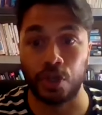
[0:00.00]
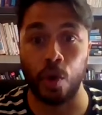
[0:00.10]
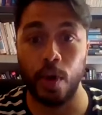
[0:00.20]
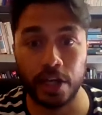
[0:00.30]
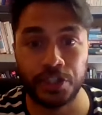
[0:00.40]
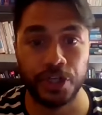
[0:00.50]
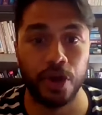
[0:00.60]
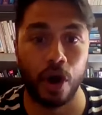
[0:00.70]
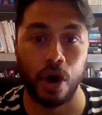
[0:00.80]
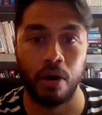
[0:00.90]
So
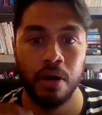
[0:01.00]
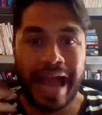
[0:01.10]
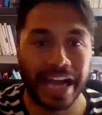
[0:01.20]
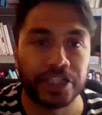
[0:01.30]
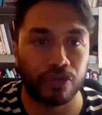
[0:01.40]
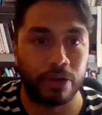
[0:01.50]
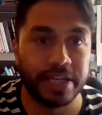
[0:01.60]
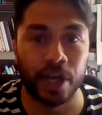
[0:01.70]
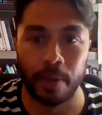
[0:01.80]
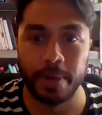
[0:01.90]
coercion or extra
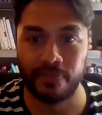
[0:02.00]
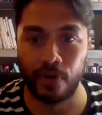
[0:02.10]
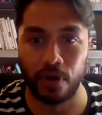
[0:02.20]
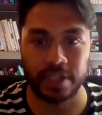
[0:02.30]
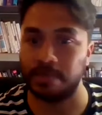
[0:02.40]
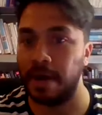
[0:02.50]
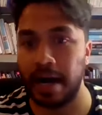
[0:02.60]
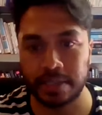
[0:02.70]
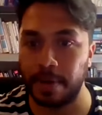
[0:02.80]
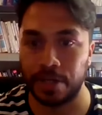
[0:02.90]
economic forces,
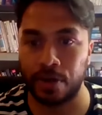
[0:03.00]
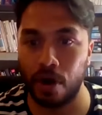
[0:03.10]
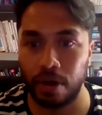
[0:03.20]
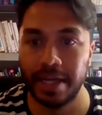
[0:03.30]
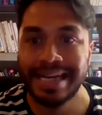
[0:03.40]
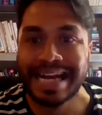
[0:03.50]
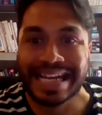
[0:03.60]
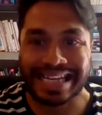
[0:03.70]
Marx might call it,